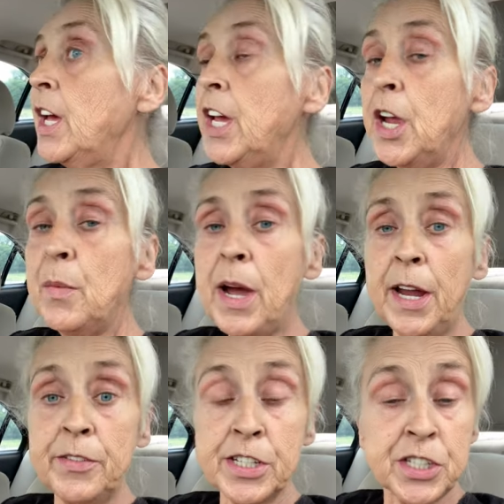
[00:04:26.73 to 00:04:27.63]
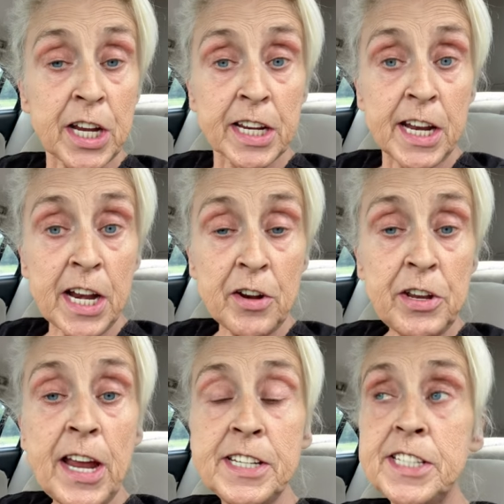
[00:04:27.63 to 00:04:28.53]
Anyway, I was just checking in on
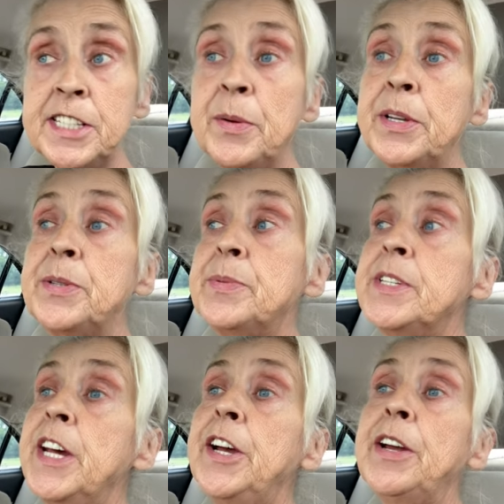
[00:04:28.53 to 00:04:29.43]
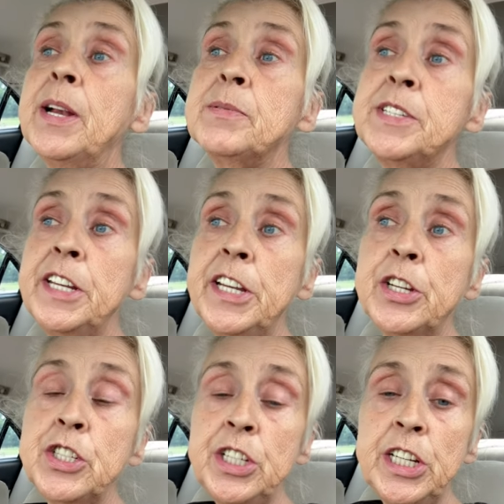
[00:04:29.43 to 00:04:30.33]
you to see what you was doing. I'm sitting
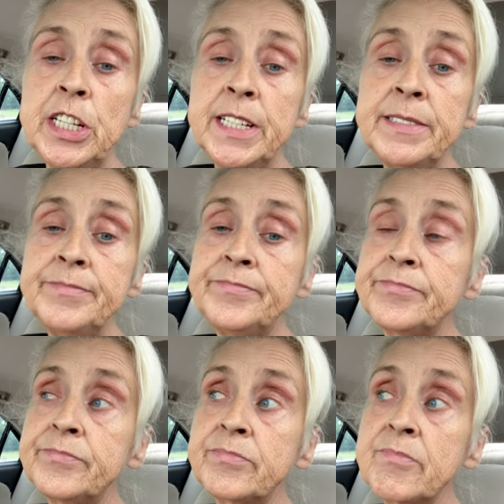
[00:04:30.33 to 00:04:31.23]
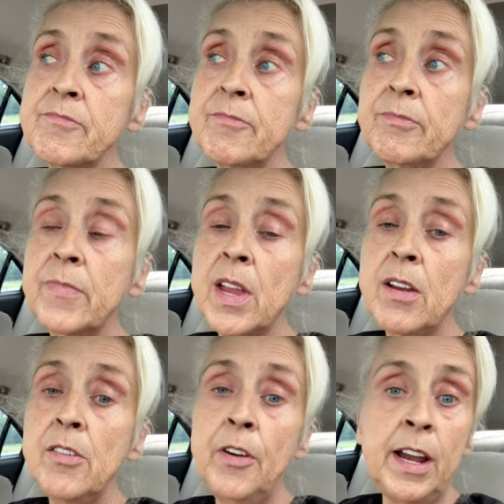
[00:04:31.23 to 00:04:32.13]
here chilling.
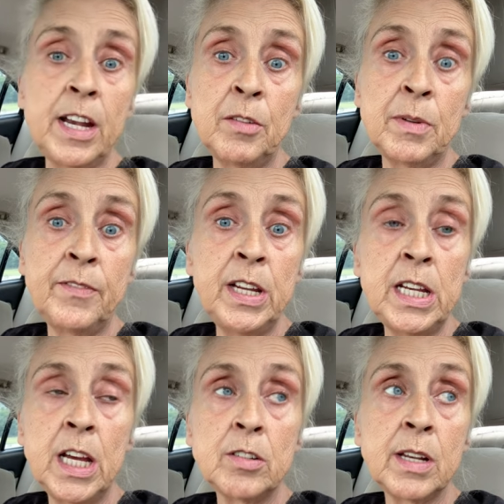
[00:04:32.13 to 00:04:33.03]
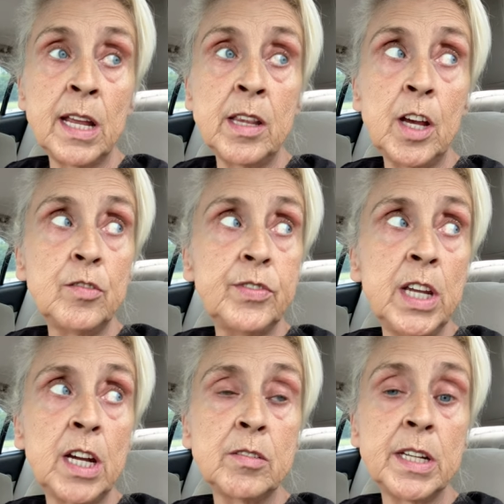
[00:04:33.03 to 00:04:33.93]
Waiting on my video download for
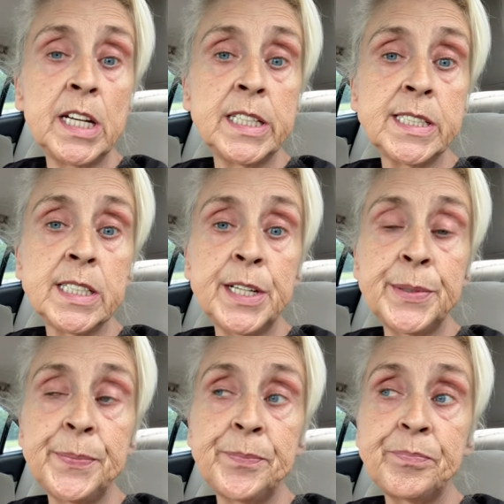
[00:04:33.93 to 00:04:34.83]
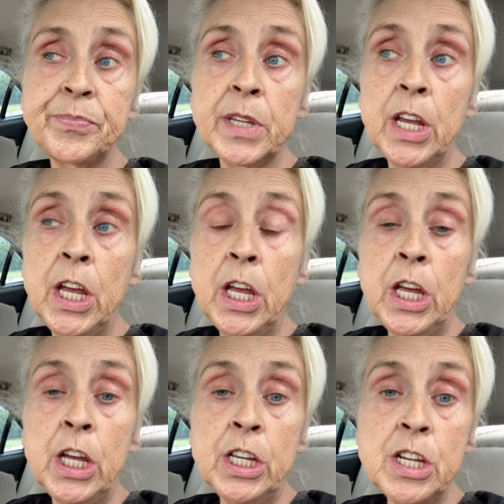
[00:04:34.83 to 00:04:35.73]
y'all today, so
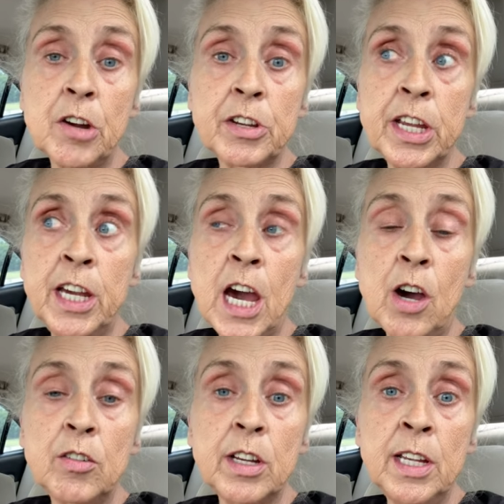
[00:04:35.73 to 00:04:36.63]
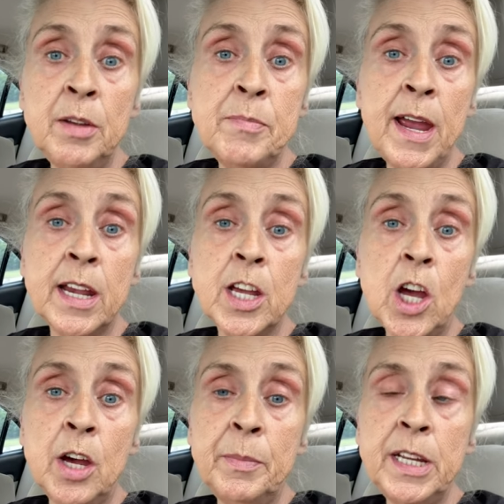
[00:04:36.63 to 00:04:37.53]
y'all can gawk and leave bad
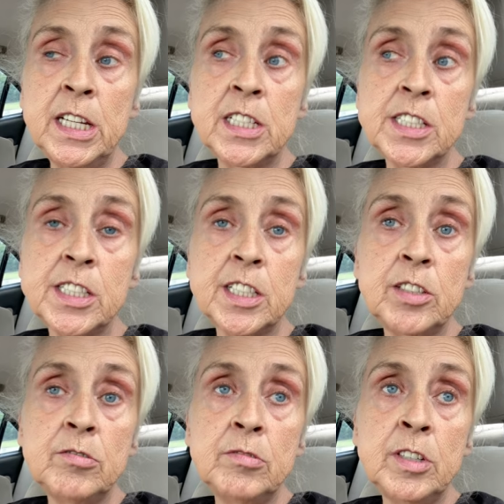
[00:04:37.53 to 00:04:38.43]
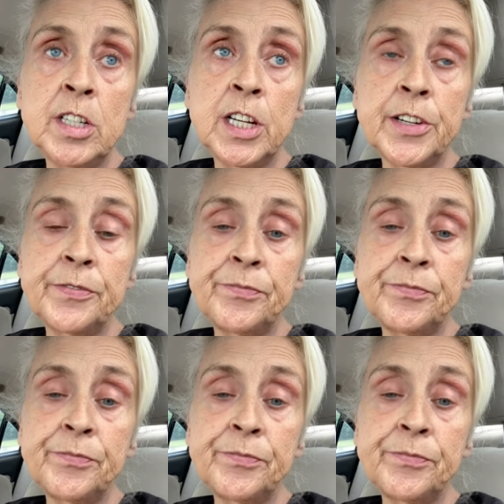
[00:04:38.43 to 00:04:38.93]
comments, and, you know.